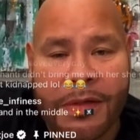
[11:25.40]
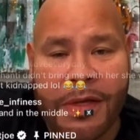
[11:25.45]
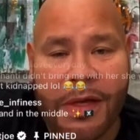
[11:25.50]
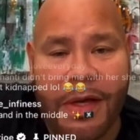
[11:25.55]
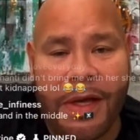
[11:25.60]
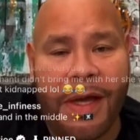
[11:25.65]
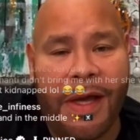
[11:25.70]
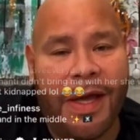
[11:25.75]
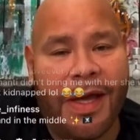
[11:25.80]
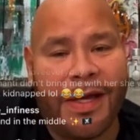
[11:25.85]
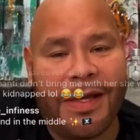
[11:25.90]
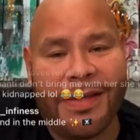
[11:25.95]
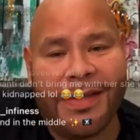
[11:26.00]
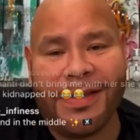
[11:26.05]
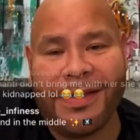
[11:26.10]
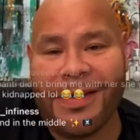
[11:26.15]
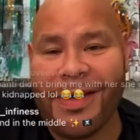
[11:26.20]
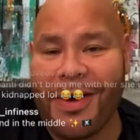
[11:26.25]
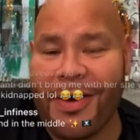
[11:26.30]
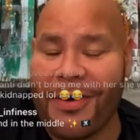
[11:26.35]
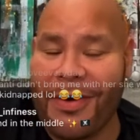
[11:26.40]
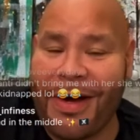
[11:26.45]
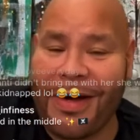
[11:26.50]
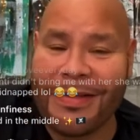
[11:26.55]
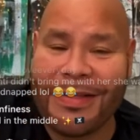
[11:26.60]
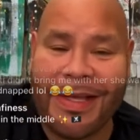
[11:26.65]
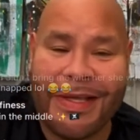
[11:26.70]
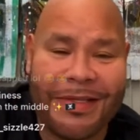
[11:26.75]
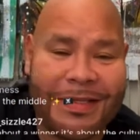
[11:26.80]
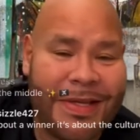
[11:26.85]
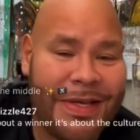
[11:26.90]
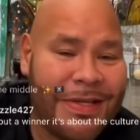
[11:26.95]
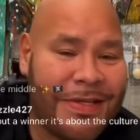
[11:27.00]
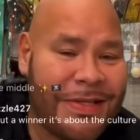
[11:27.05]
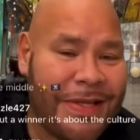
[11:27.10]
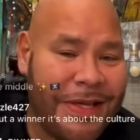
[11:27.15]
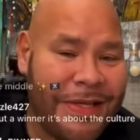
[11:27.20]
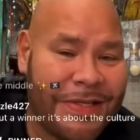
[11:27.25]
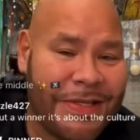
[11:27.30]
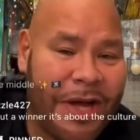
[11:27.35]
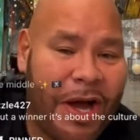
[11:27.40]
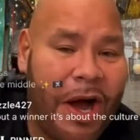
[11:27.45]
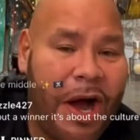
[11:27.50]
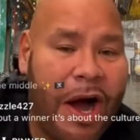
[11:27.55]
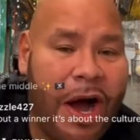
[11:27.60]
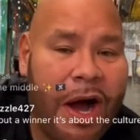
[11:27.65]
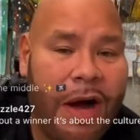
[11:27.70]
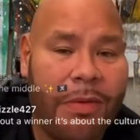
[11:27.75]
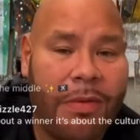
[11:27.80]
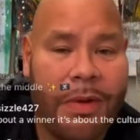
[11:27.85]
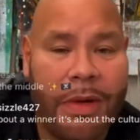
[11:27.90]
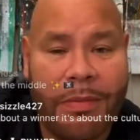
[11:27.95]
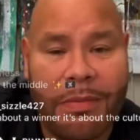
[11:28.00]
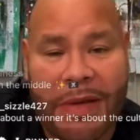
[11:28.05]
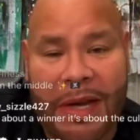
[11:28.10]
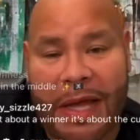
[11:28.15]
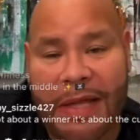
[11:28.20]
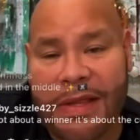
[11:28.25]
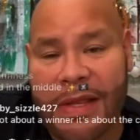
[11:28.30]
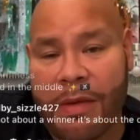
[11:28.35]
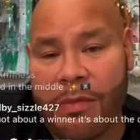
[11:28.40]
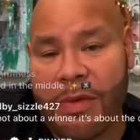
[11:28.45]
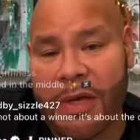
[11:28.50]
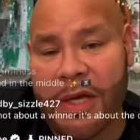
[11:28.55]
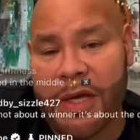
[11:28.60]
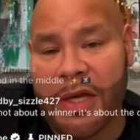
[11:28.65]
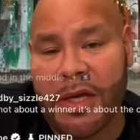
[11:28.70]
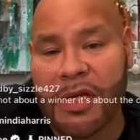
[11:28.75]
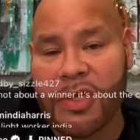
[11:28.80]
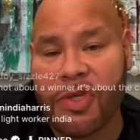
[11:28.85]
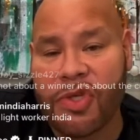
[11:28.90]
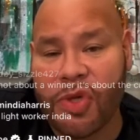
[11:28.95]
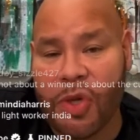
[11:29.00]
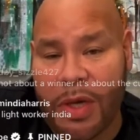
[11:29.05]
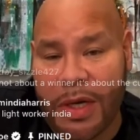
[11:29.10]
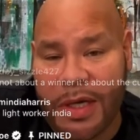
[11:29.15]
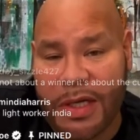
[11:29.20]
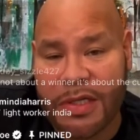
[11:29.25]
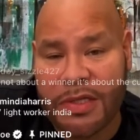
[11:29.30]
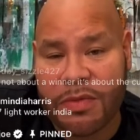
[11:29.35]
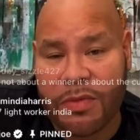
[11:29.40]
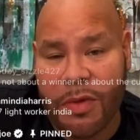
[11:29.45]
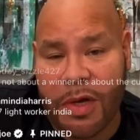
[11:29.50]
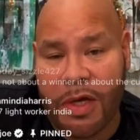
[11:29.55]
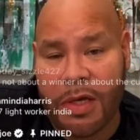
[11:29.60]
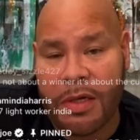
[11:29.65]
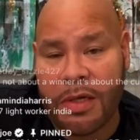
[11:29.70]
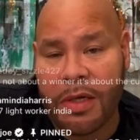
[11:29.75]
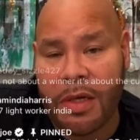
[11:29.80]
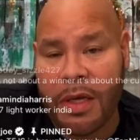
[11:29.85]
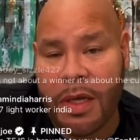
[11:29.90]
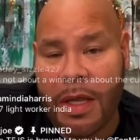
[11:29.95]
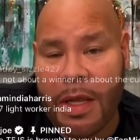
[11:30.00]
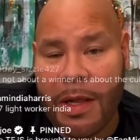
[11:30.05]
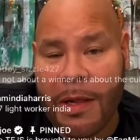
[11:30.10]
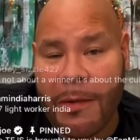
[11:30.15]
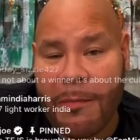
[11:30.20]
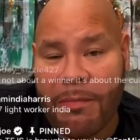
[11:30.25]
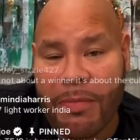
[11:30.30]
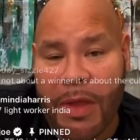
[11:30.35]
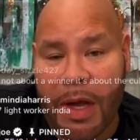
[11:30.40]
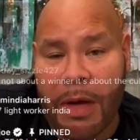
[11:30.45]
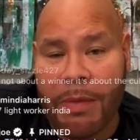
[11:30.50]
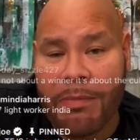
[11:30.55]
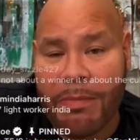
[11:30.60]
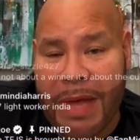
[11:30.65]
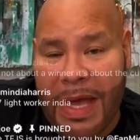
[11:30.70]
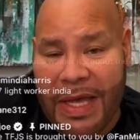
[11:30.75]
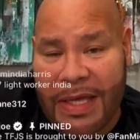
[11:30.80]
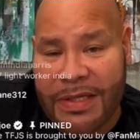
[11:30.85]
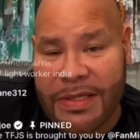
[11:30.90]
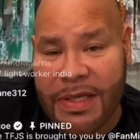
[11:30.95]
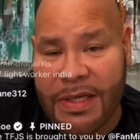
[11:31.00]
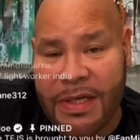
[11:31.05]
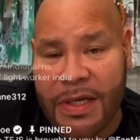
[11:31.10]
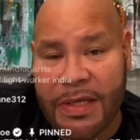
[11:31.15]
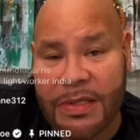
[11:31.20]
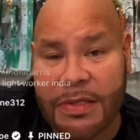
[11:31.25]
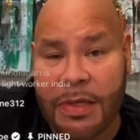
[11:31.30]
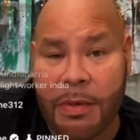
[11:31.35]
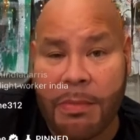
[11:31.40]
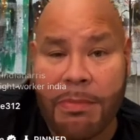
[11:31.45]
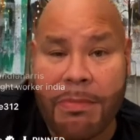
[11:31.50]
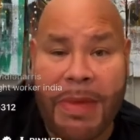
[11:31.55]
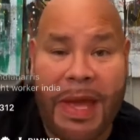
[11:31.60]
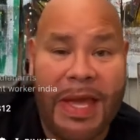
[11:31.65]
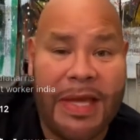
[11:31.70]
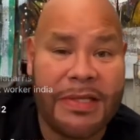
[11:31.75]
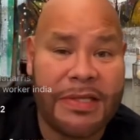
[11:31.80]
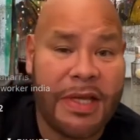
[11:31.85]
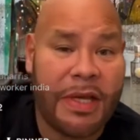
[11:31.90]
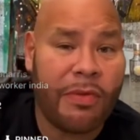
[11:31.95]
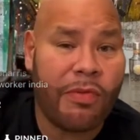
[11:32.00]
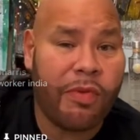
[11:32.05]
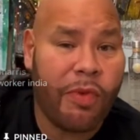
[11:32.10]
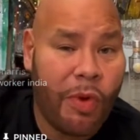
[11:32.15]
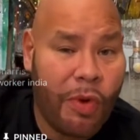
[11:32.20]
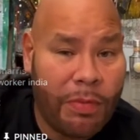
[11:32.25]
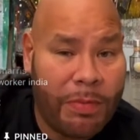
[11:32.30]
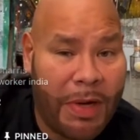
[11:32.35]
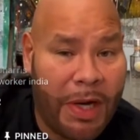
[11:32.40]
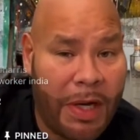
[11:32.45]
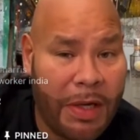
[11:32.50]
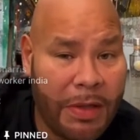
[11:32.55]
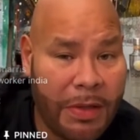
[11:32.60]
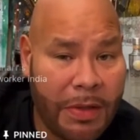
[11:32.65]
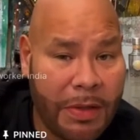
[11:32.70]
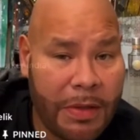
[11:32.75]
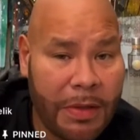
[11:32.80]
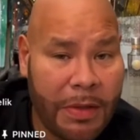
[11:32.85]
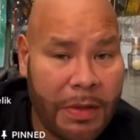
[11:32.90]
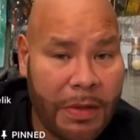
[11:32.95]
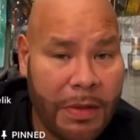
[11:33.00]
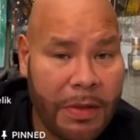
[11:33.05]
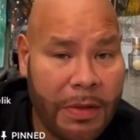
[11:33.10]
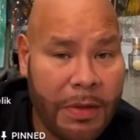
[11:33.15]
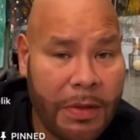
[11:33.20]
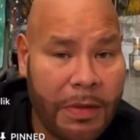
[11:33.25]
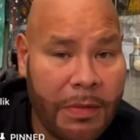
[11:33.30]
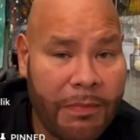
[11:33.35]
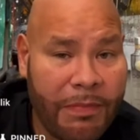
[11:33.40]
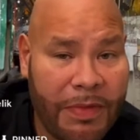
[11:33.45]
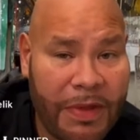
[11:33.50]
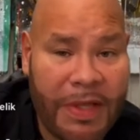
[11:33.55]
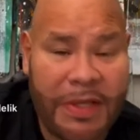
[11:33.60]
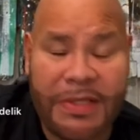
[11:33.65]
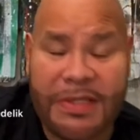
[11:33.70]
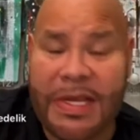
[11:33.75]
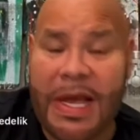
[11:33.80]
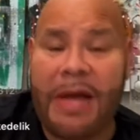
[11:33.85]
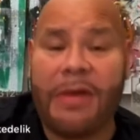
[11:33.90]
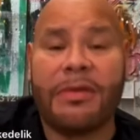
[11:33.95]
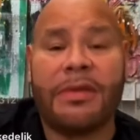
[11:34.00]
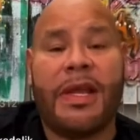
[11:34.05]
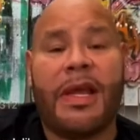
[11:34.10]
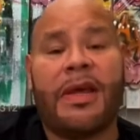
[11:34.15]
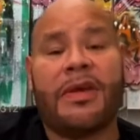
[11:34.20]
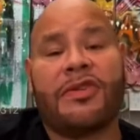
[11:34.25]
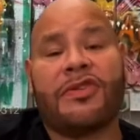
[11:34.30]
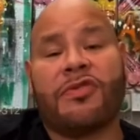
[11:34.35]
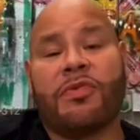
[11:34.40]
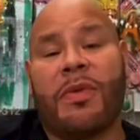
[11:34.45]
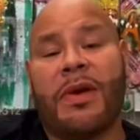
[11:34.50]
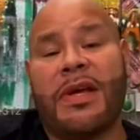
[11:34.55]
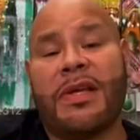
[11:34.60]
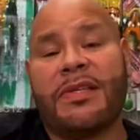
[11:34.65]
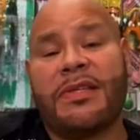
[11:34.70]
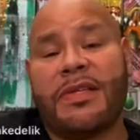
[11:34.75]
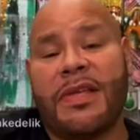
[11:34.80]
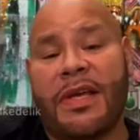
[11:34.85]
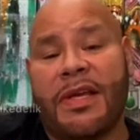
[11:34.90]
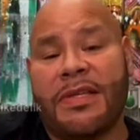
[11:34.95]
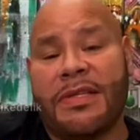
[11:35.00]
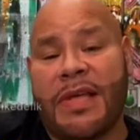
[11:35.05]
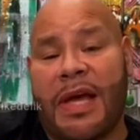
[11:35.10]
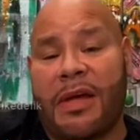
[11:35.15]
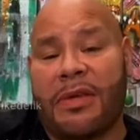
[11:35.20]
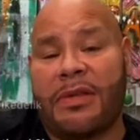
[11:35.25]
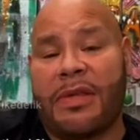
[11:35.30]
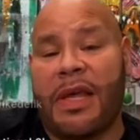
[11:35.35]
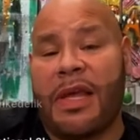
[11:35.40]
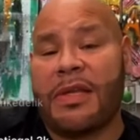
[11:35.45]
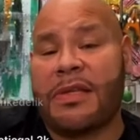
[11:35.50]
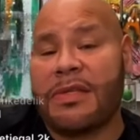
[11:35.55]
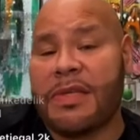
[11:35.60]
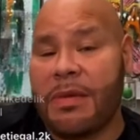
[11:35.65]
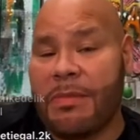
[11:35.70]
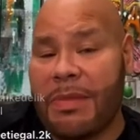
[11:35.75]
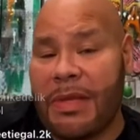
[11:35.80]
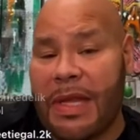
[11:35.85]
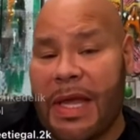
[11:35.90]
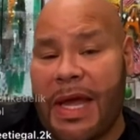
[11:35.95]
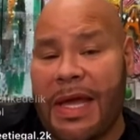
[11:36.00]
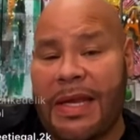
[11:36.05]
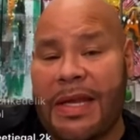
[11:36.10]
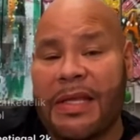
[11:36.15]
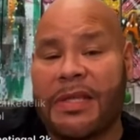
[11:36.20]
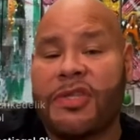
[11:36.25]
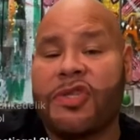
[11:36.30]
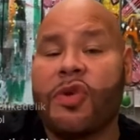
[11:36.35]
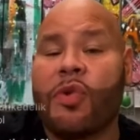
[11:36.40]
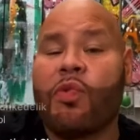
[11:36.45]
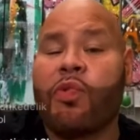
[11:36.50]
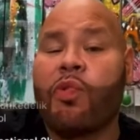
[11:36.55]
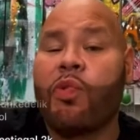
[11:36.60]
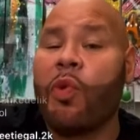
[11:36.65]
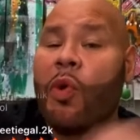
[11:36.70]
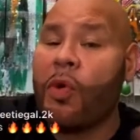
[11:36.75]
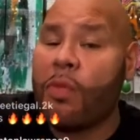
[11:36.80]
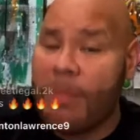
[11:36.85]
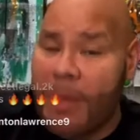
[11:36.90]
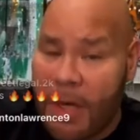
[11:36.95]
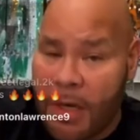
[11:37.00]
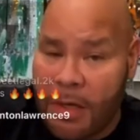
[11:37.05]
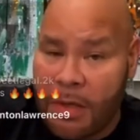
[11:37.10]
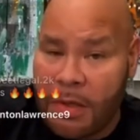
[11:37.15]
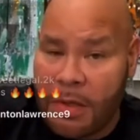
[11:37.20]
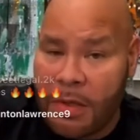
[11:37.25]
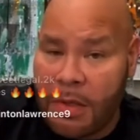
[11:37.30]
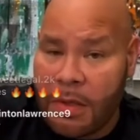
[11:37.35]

Yeah, you know, it's a hard one, but I think we're gonna enjoy this one. Amazing. There's an amazing rumor. It's out there, Swizz. It's out there, Timbaland. It's a rumor.